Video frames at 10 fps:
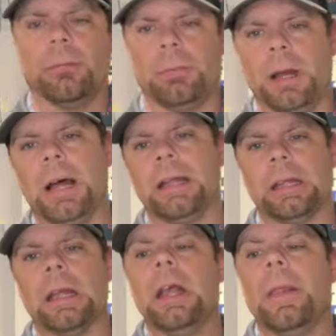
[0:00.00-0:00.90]
body.
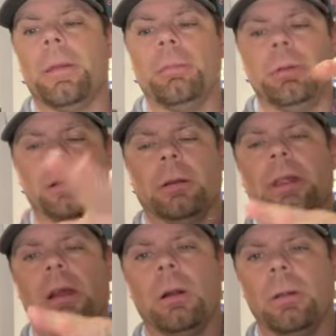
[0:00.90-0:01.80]
The bigger
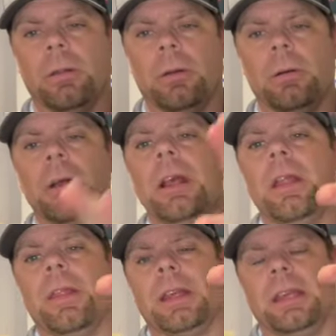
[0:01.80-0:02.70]
they are, though,
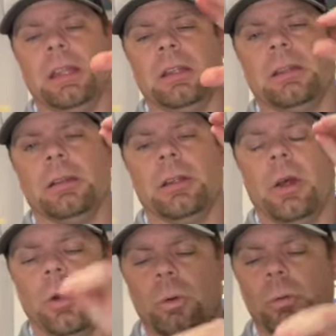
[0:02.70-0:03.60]
they can
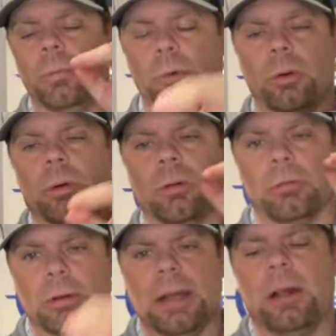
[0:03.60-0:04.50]
hold more
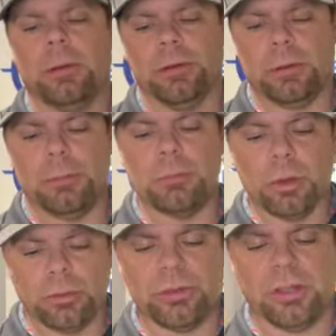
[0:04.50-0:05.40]
rounds
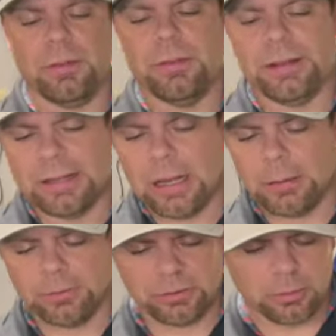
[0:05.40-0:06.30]
most of the
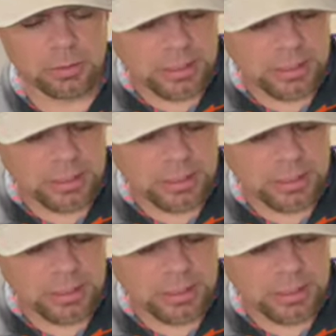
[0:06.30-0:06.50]
time. So